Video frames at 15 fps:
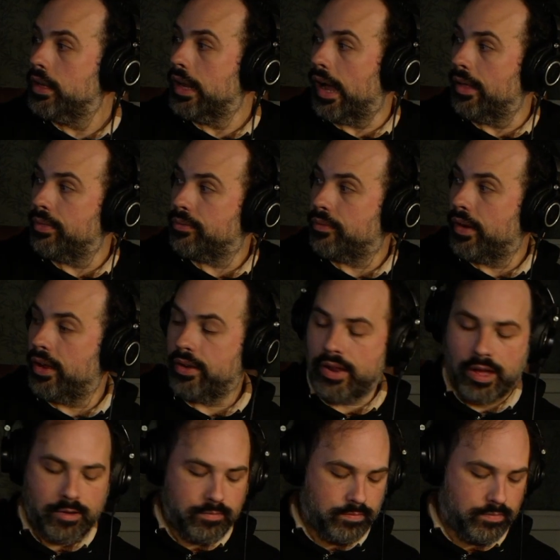9th fret
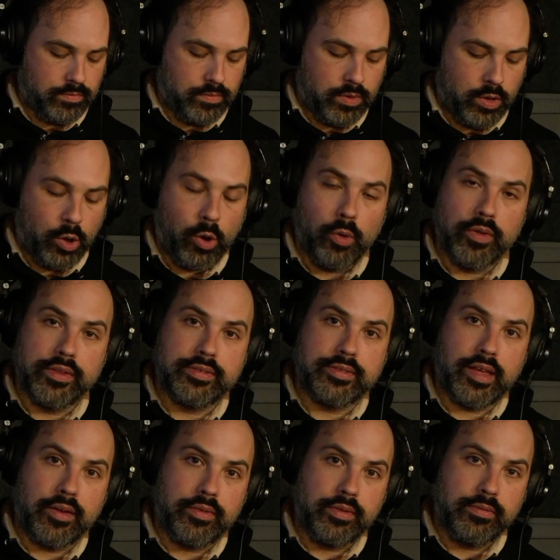now, whole to
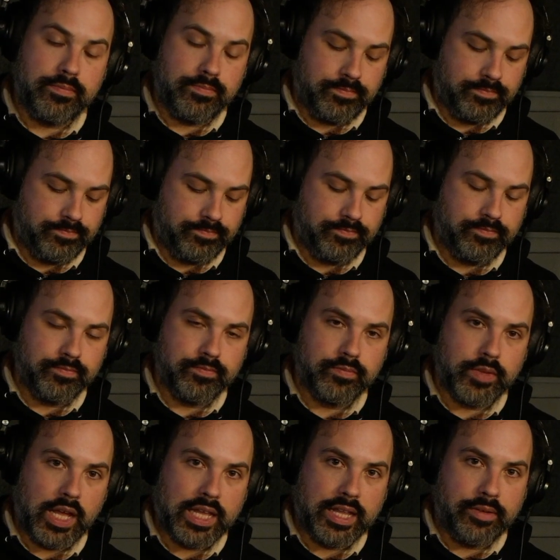7,
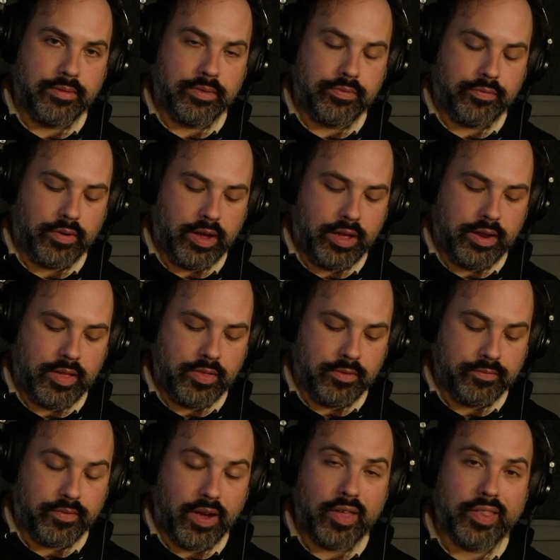11th fret, and
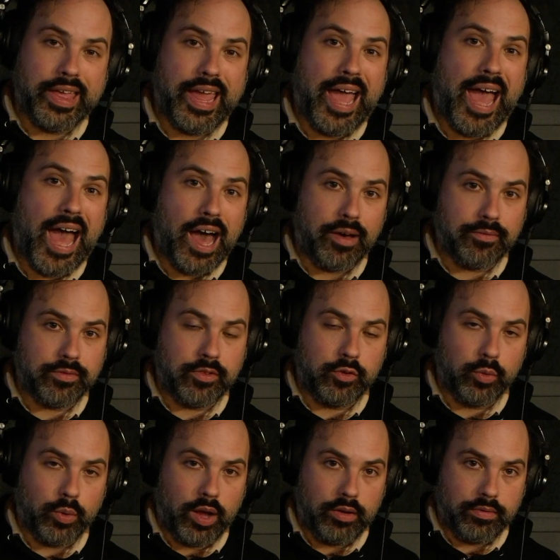then finally half to
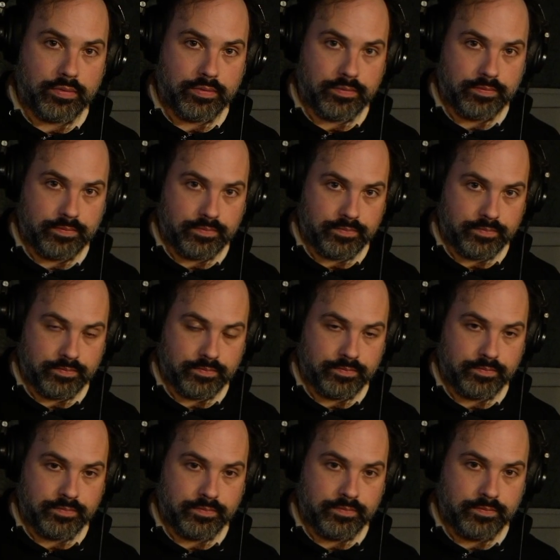12.
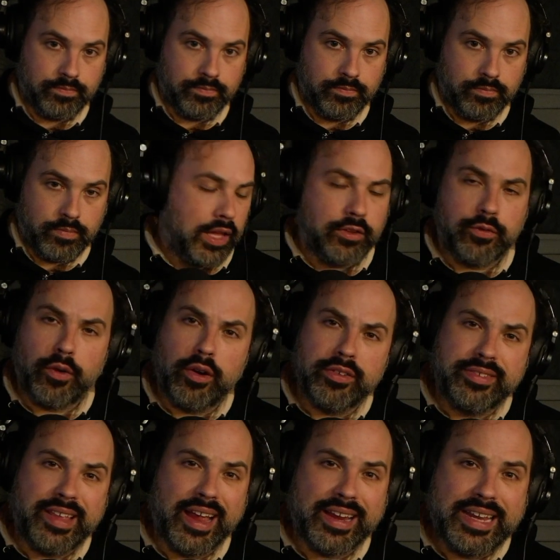As far
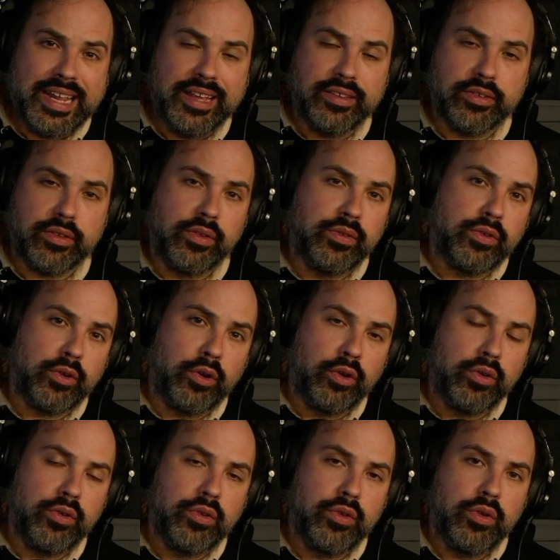as technique is
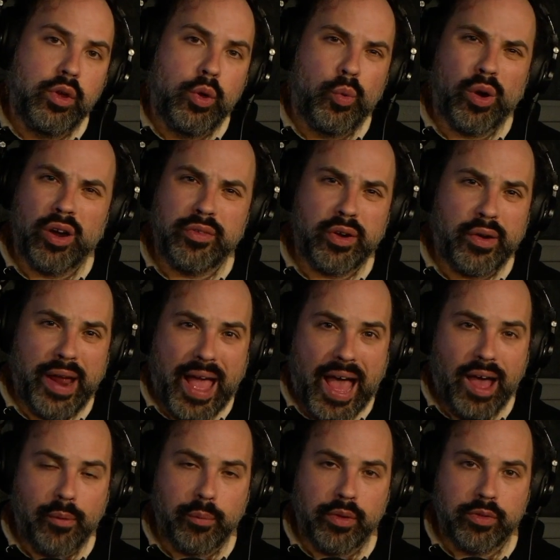concerned, wherever you're
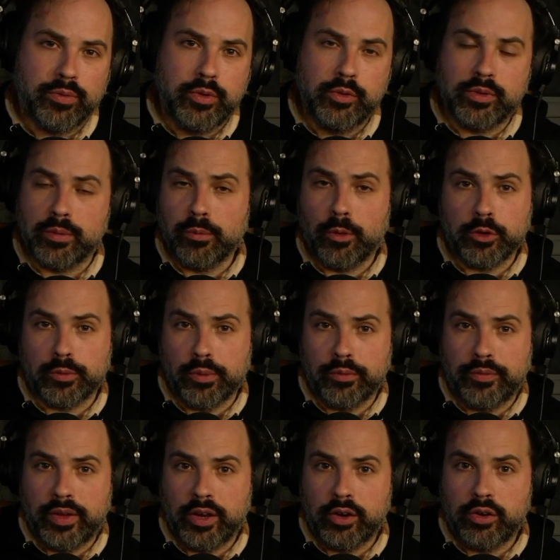at with using multiple
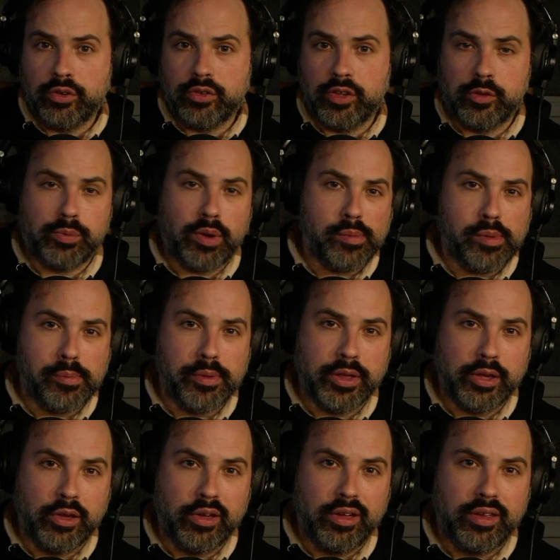fingers is
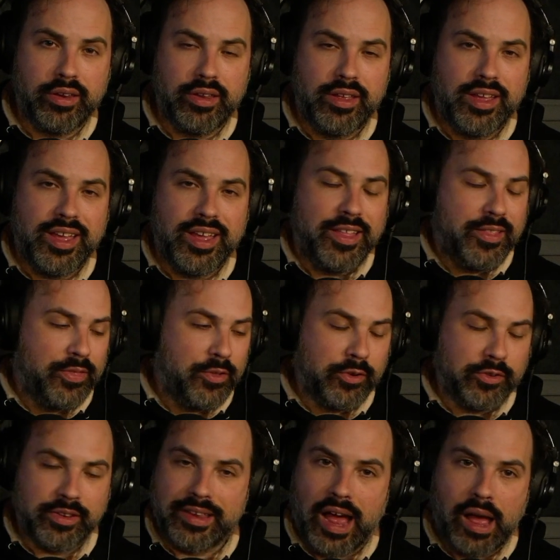probably good.
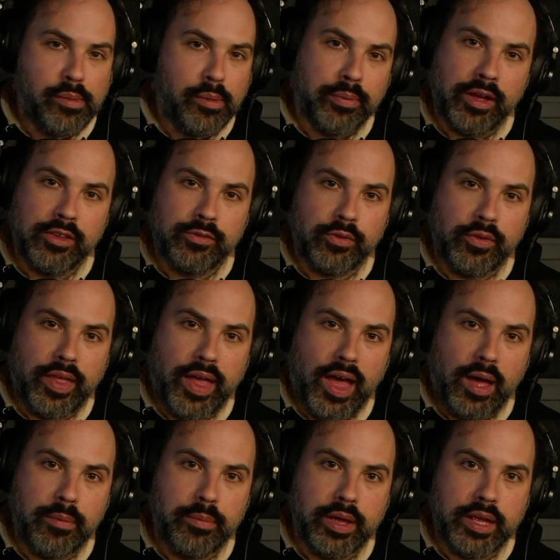There's a time and place for
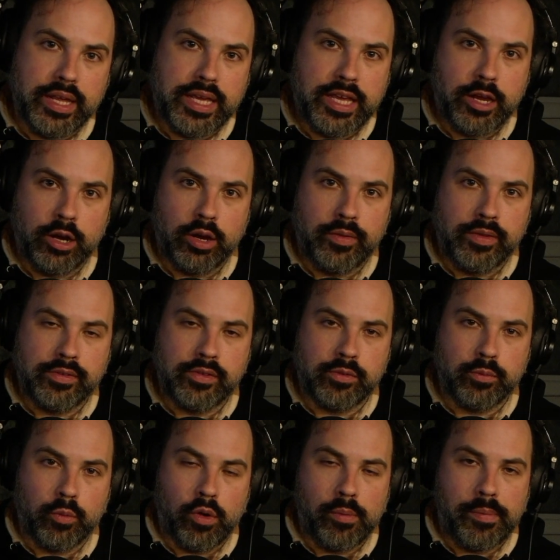that, but here this is
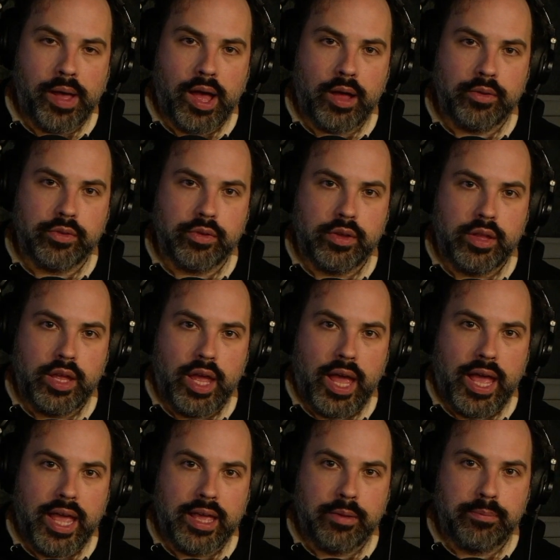more about
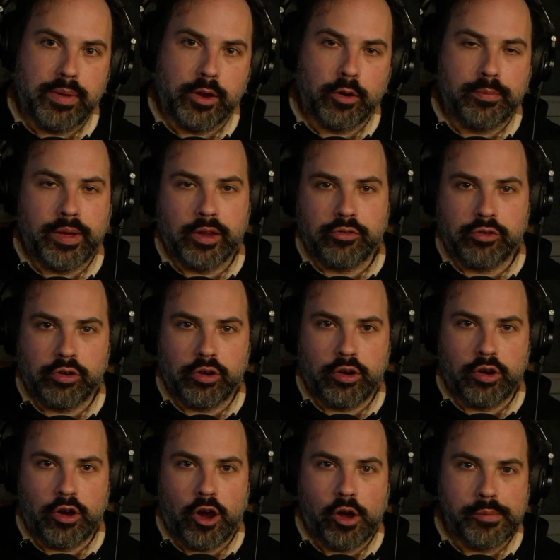a bigger
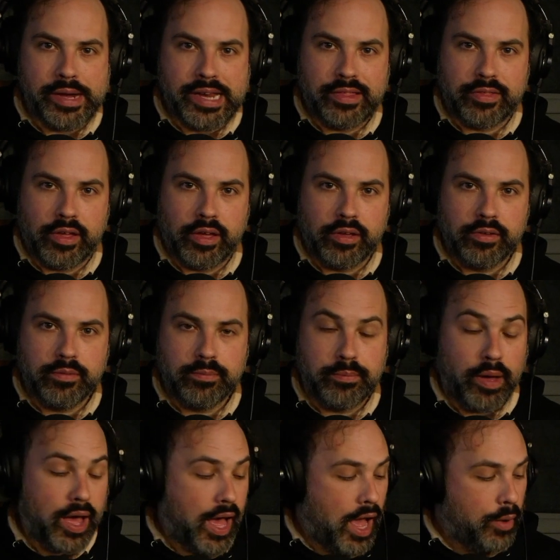picture harmony thing.
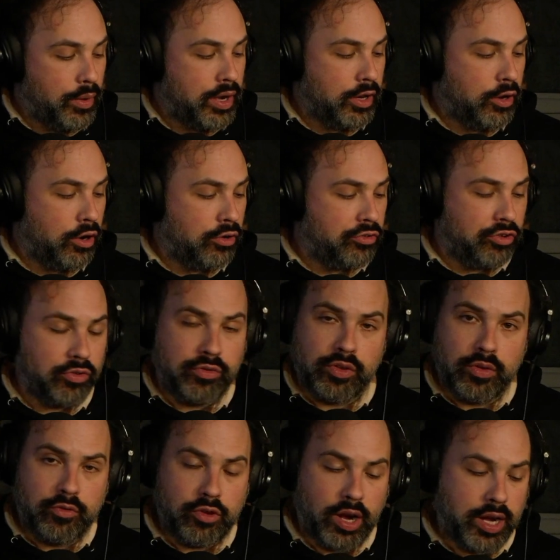But I would encourage you
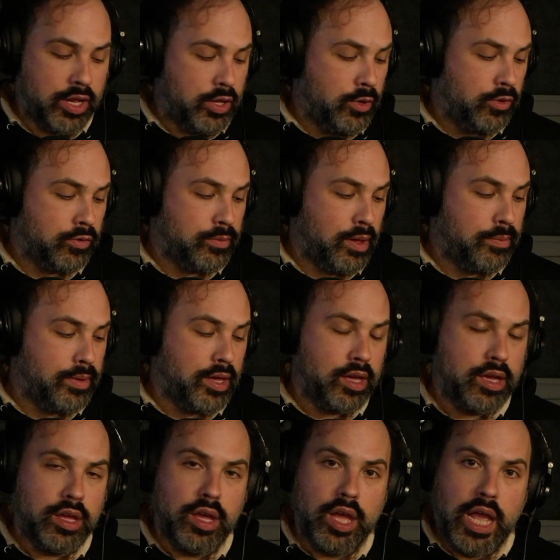to try to use
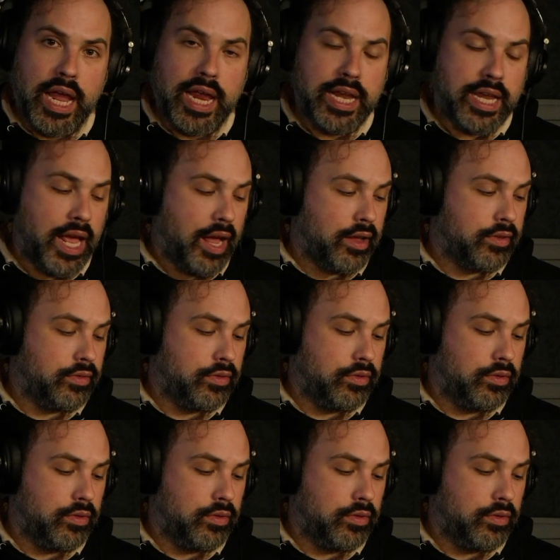maybe index,